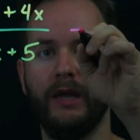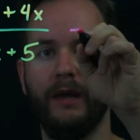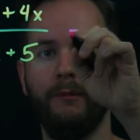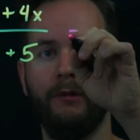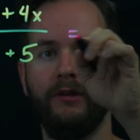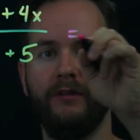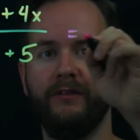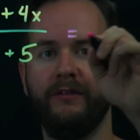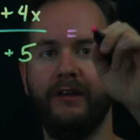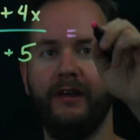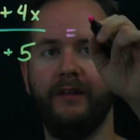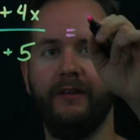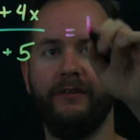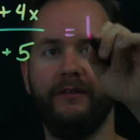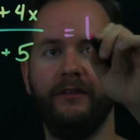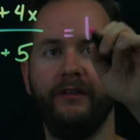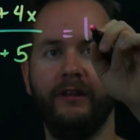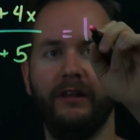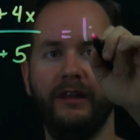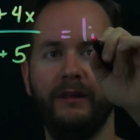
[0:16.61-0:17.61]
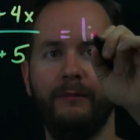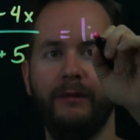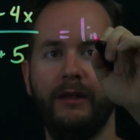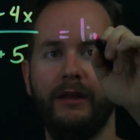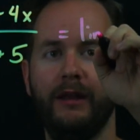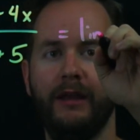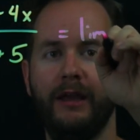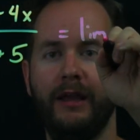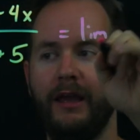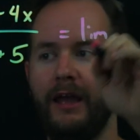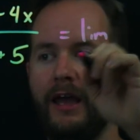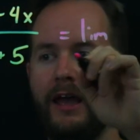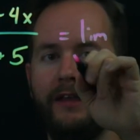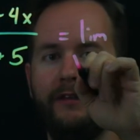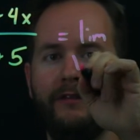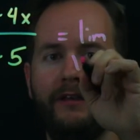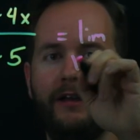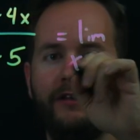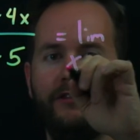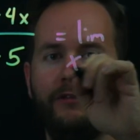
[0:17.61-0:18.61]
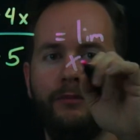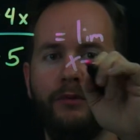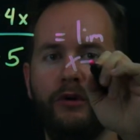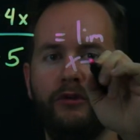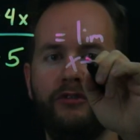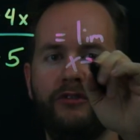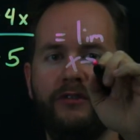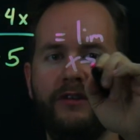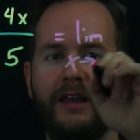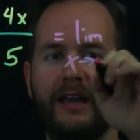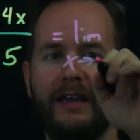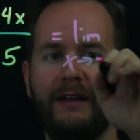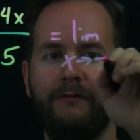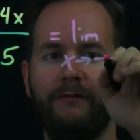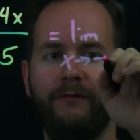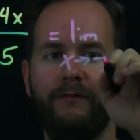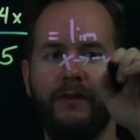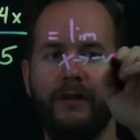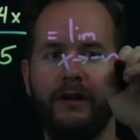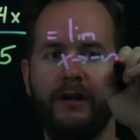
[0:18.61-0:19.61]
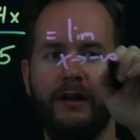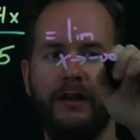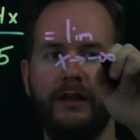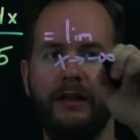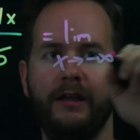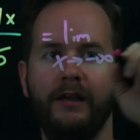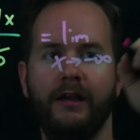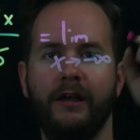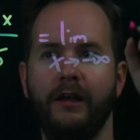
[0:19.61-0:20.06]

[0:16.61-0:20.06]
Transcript: I'm going to say this is the limit as x approaches negative infinity